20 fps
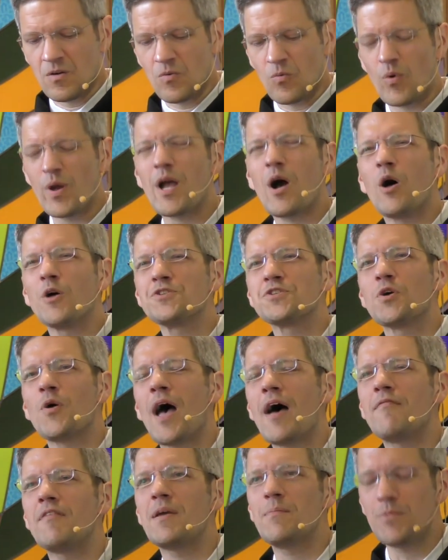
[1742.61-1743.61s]
We also
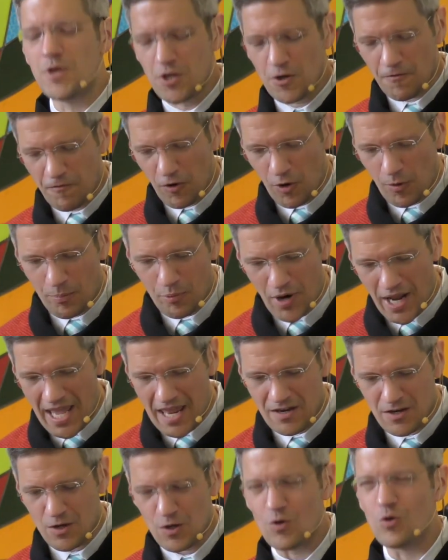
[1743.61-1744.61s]
have a beautiful
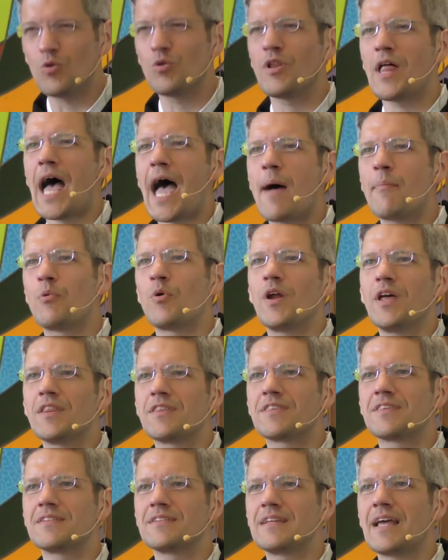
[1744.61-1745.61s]
brand new
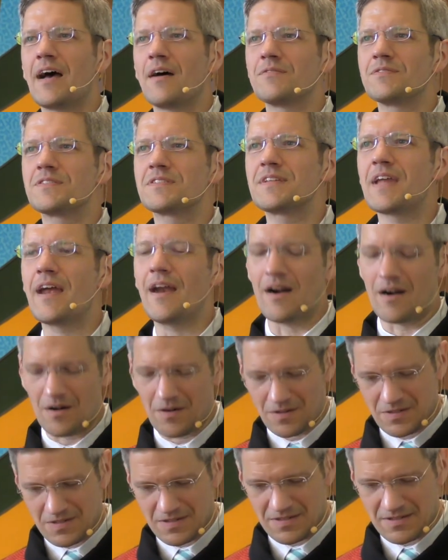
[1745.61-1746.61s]
labyrinth
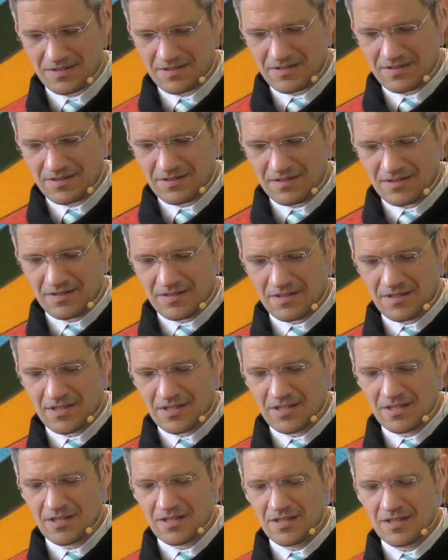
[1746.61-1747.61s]
downstairs.
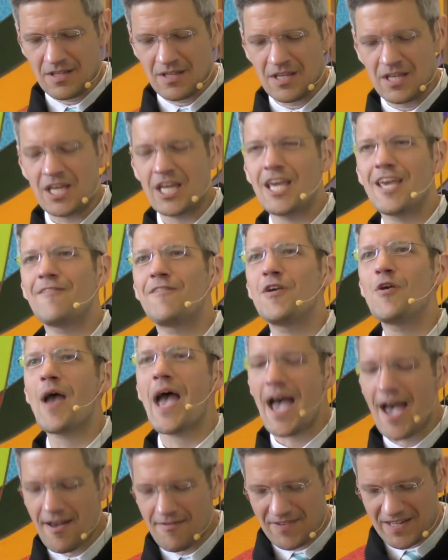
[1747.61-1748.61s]
If you
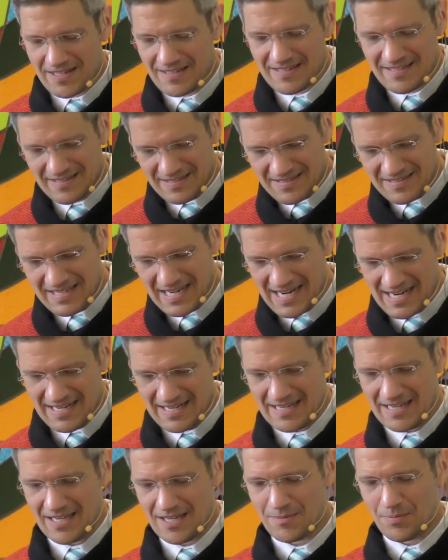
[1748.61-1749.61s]
haven't seen
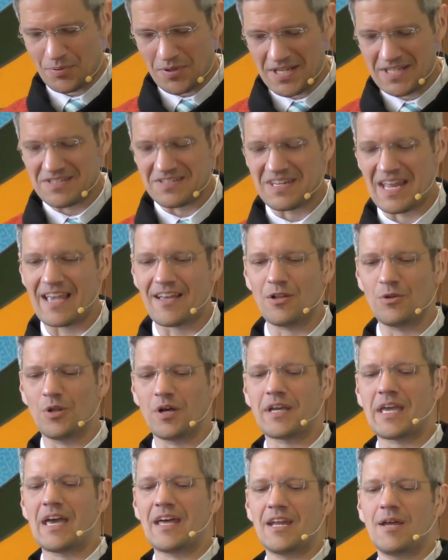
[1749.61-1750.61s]
it, please take a
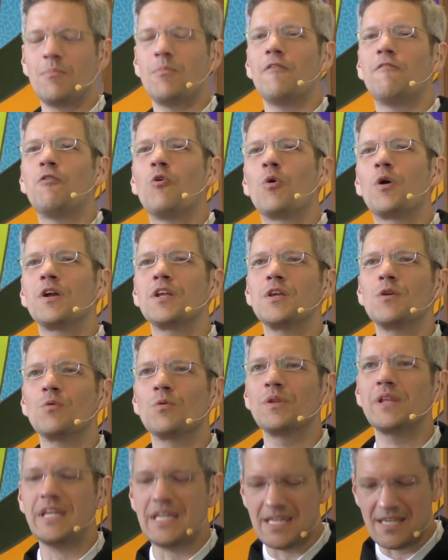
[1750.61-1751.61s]
look at it before you
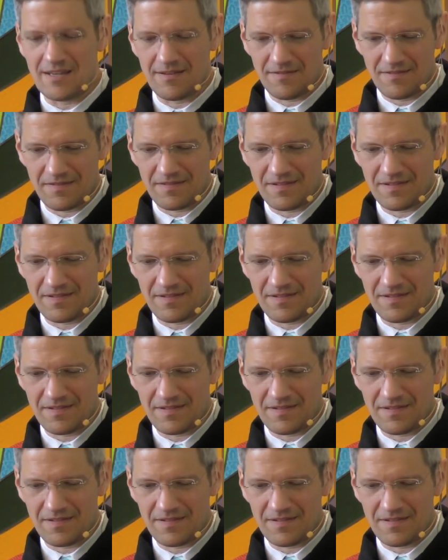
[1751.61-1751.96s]
leave.